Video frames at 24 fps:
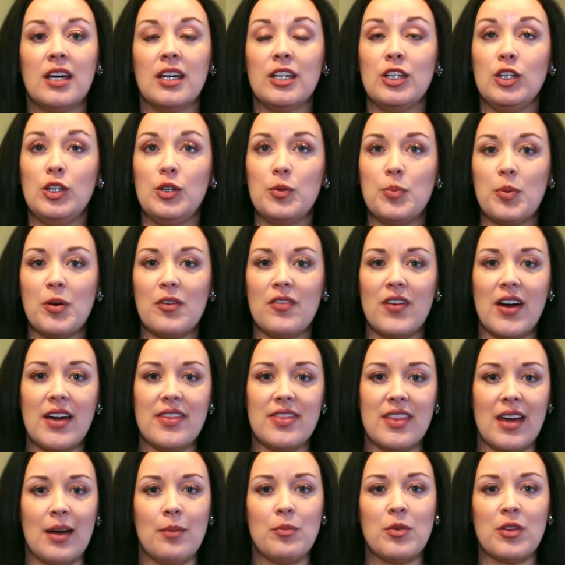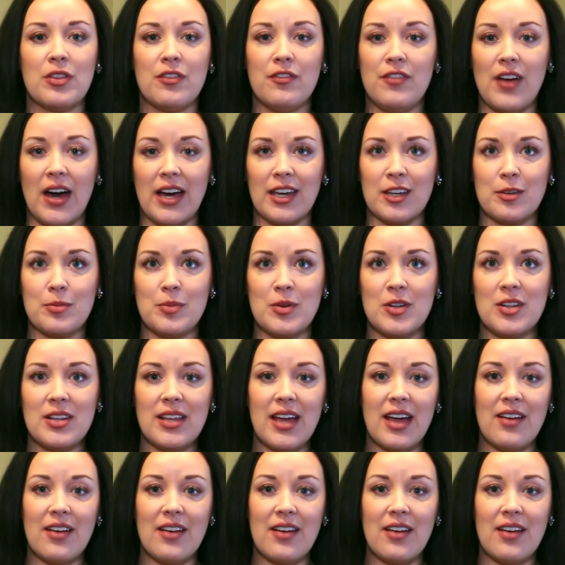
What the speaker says: You provide them with valuable,